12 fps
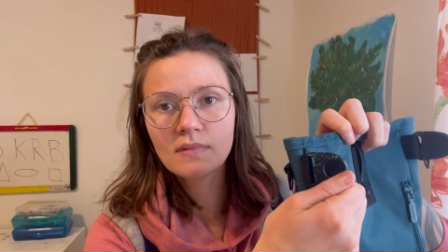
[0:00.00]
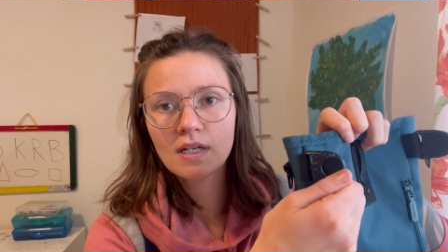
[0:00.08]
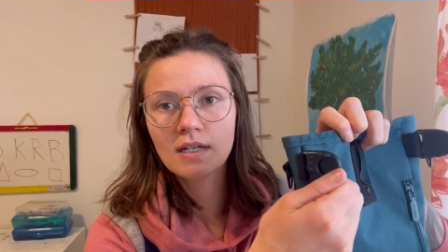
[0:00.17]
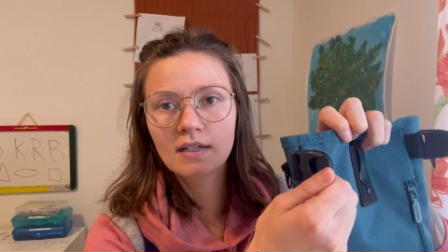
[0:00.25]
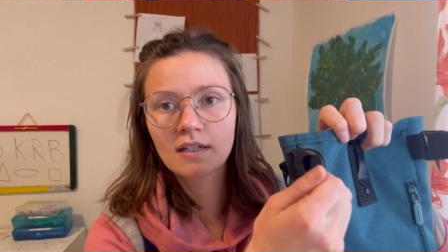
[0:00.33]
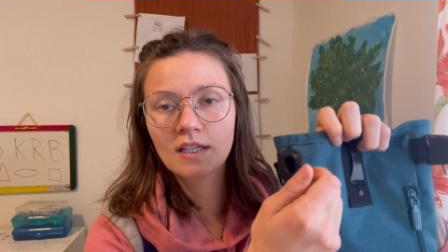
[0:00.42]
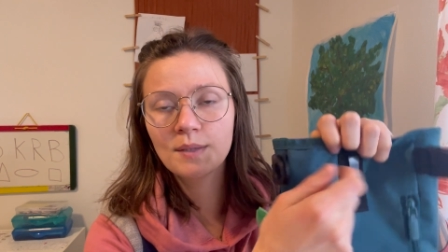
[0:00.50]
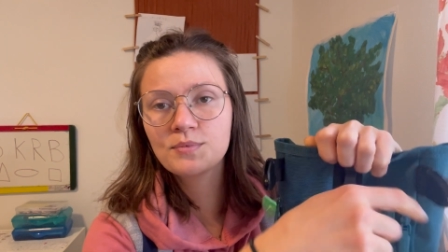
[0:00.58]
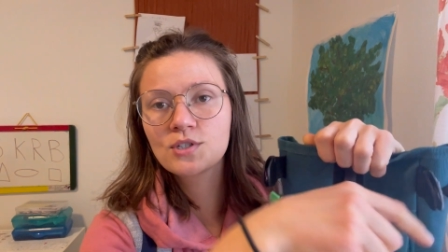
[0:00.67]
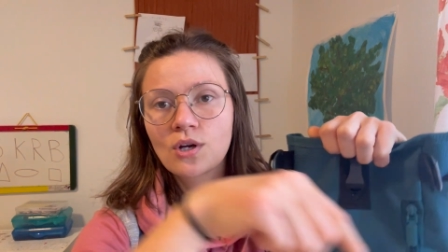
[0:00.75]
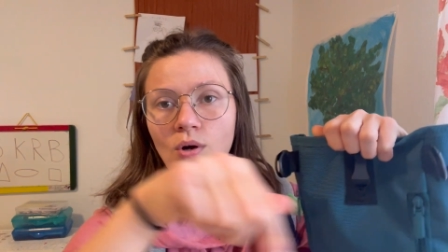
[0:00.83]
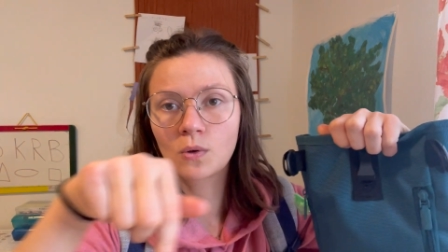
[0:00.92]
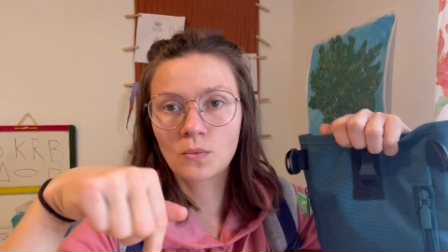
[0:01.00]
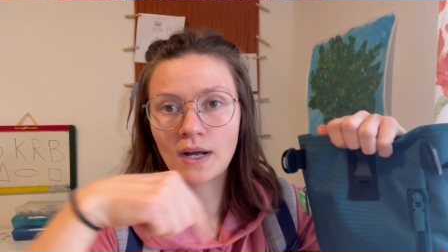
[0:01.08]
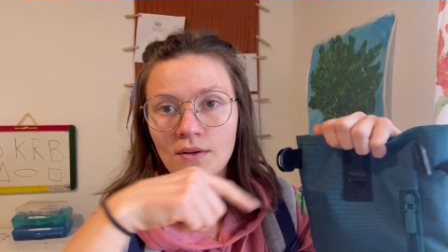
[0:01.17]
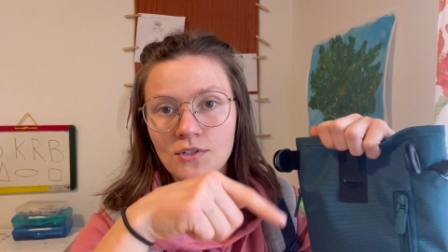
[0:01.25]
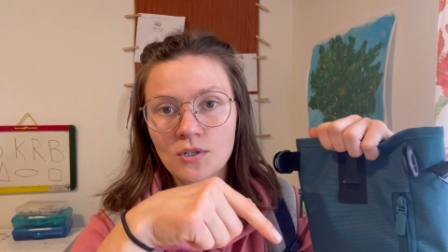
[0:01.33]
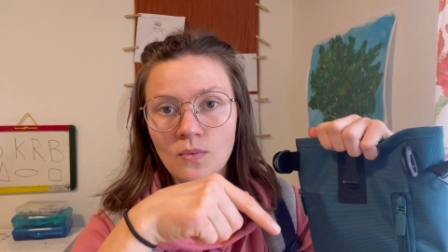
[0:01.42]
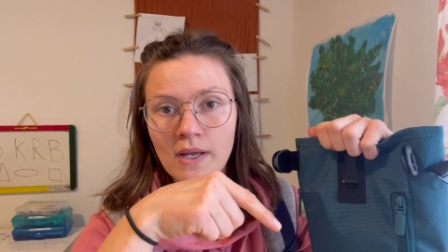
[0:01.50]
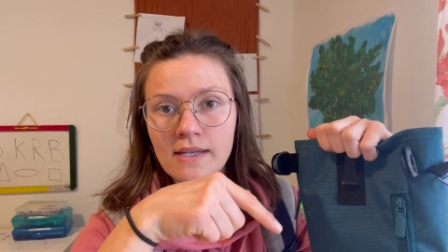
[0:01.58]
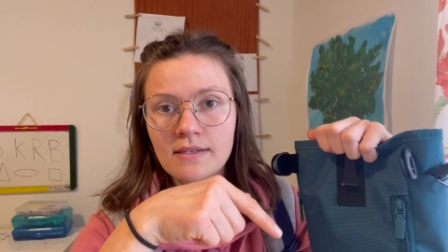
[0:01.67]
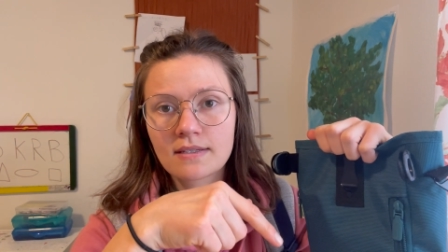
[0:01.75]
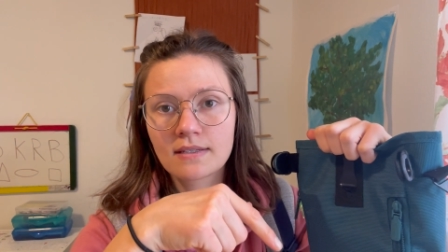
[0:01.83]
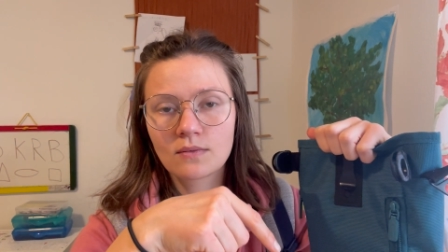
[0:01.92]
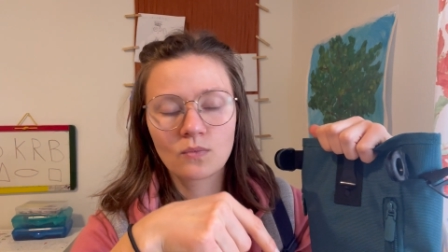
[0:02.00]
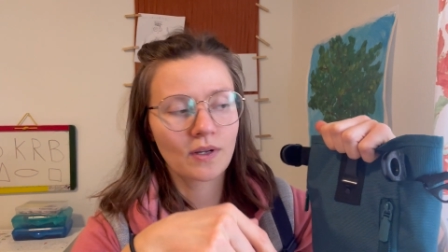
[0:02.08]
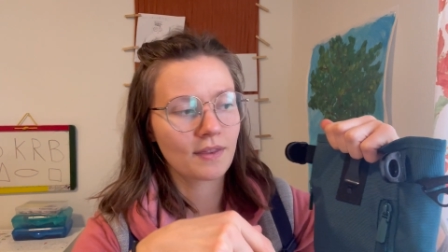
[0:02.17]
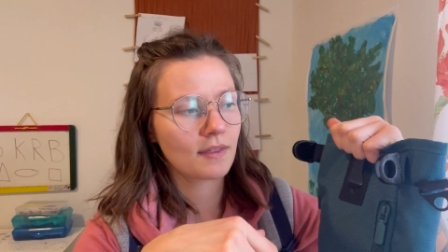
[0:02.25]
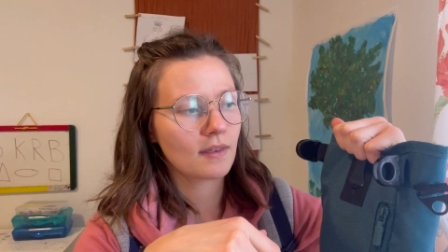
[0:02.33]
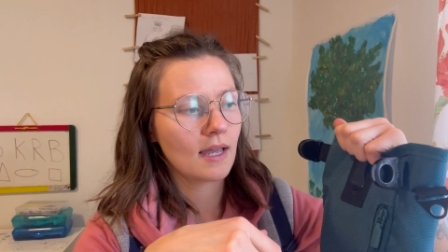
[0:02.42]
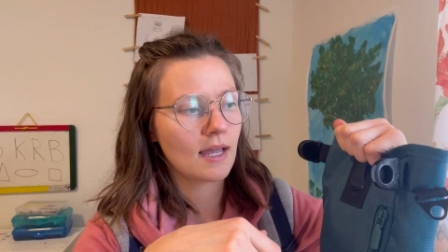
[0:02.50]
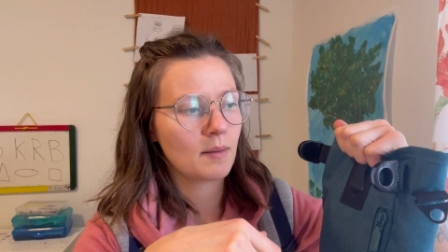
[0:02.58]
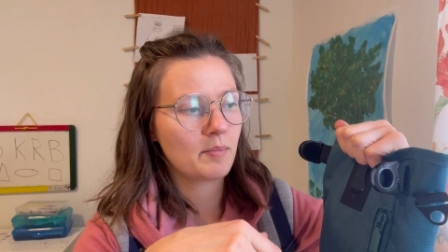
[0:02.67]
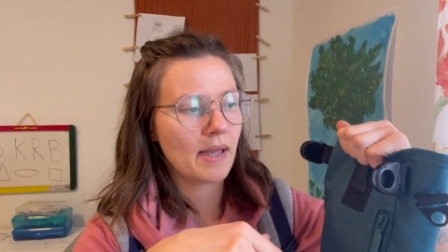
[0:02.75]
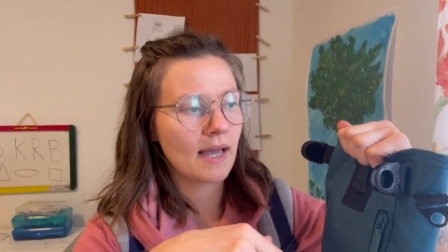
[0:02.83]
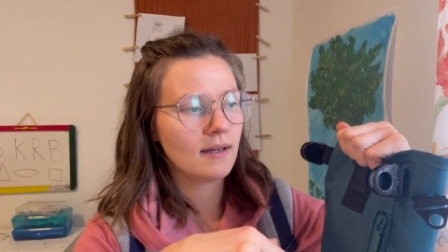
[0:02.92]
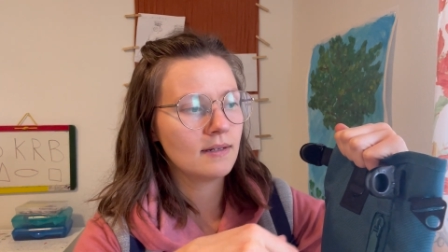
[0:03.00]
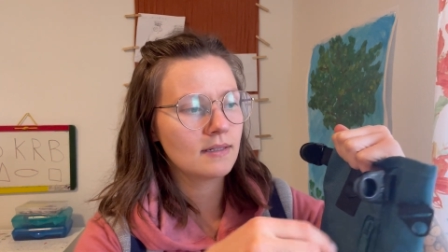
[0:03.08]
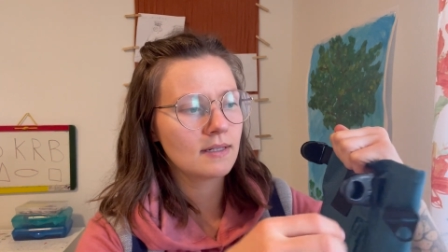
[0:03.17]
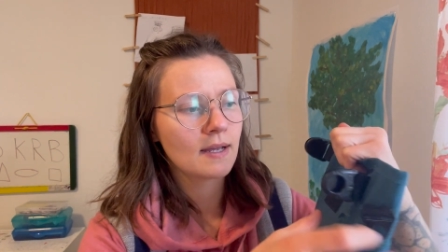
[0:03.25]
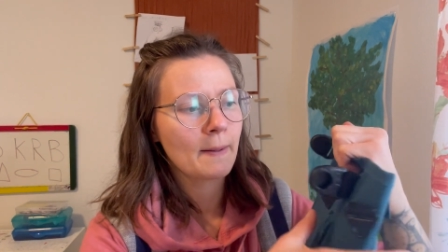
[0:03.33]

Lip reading: a clip to go around your waist with a band.